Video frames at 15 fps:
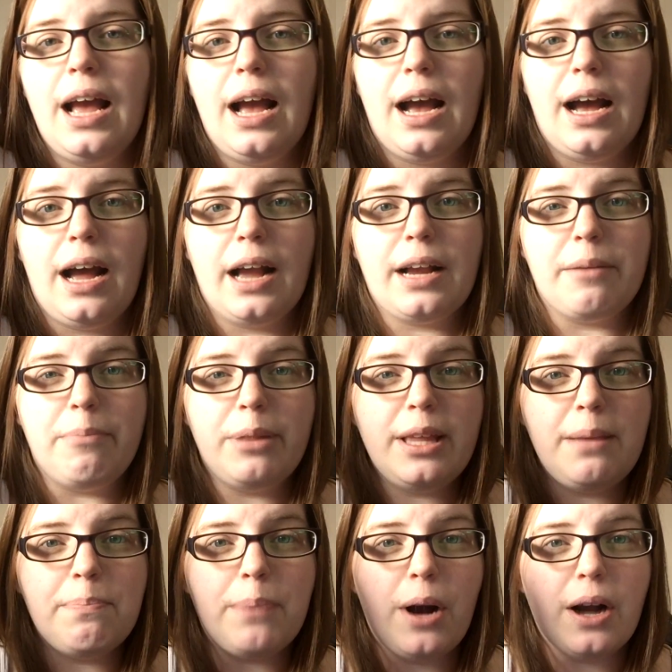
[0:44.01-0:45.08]
a
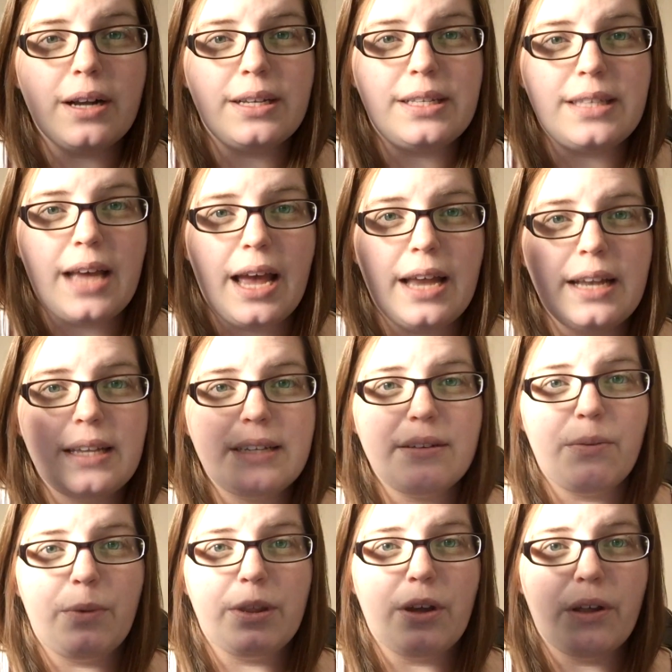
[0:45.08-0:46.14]
complete box set
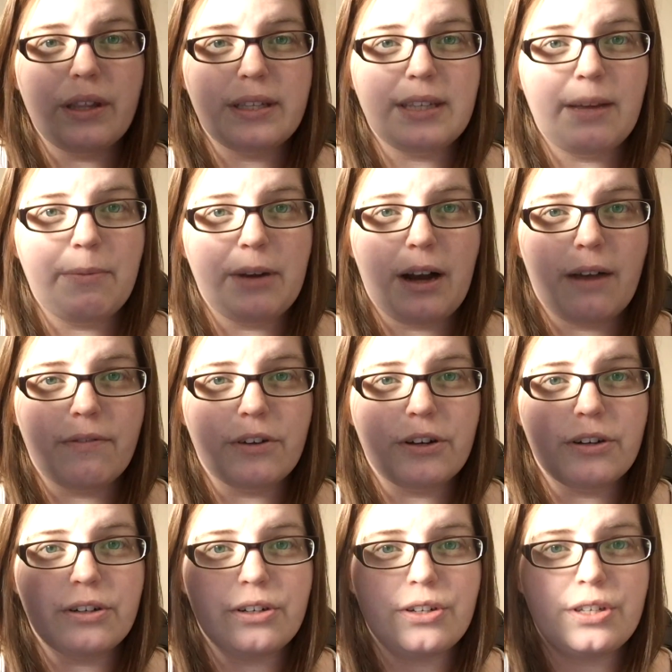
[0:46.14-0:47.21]
with all the same
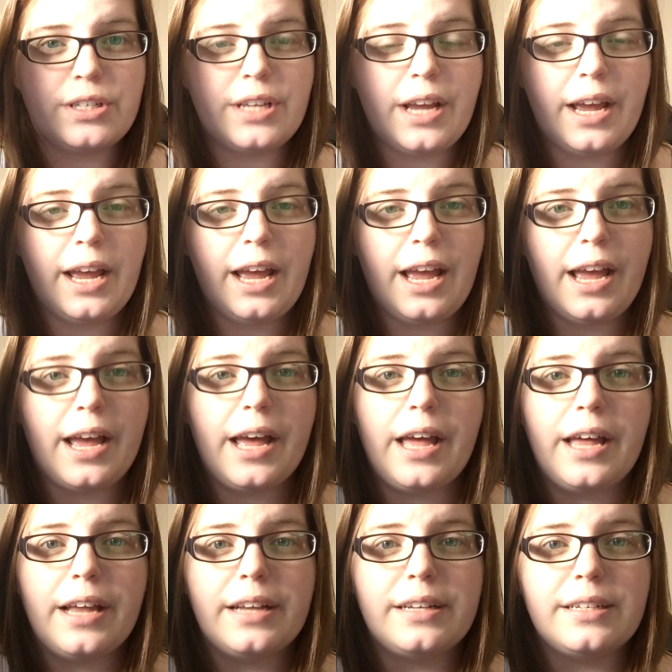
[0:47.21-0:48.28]
covers
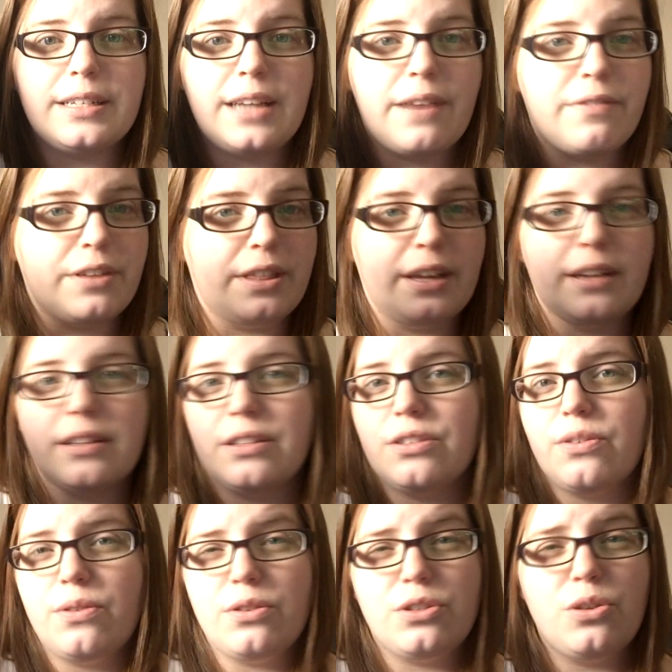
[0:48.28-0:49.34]
and everything,
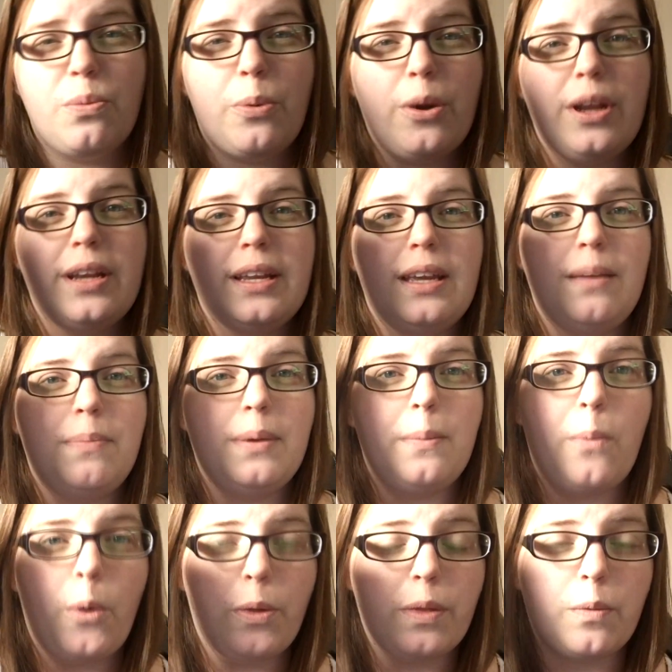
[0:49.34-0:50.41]
so there's no point in keeping
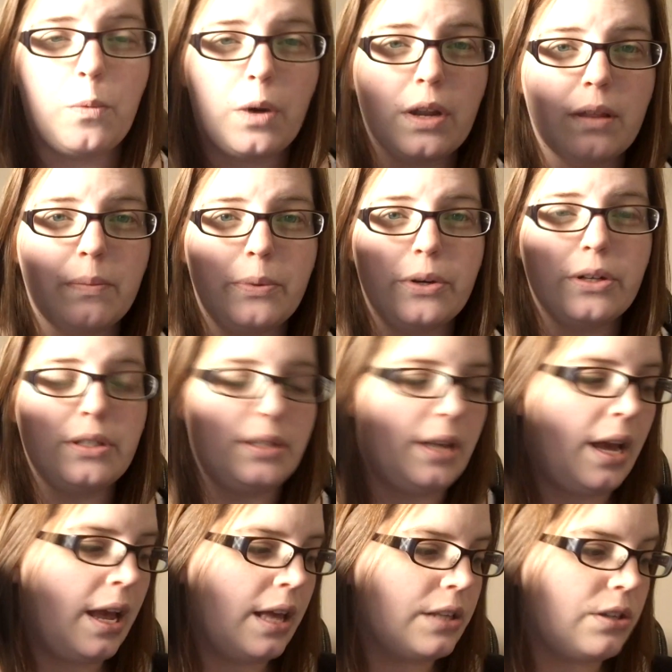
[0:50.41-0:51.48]
more than one of the books.
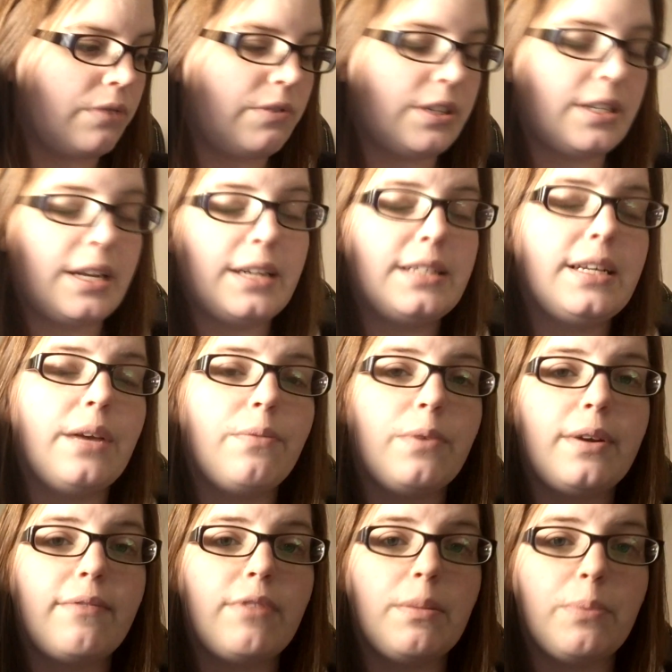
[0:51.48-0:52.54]
So I've decided to get
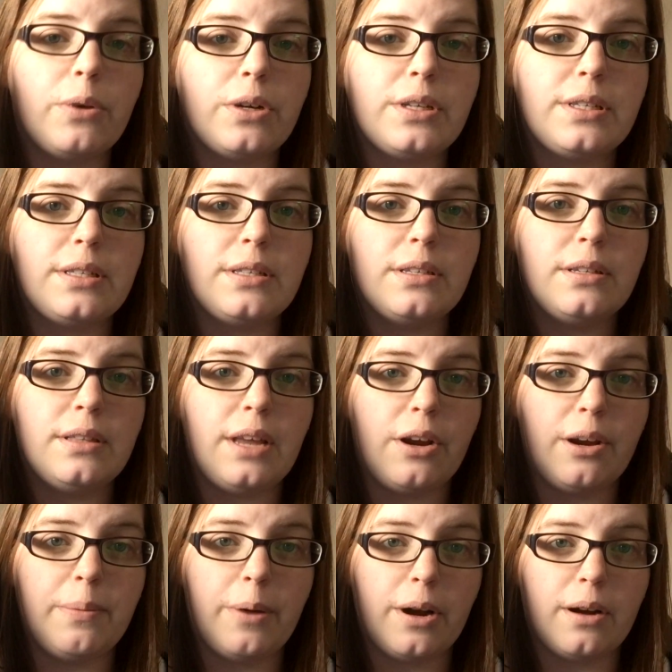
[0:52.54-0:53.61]
rid of the books, the
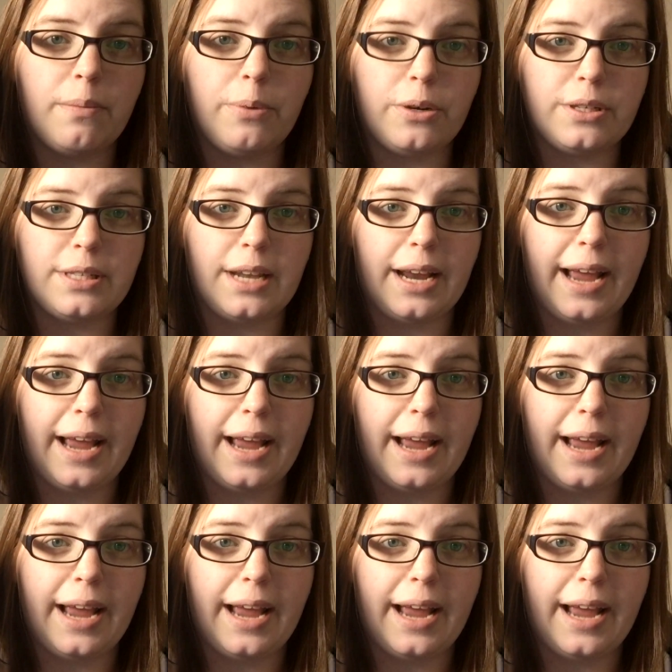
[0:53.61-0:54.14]
Harry Potter books that I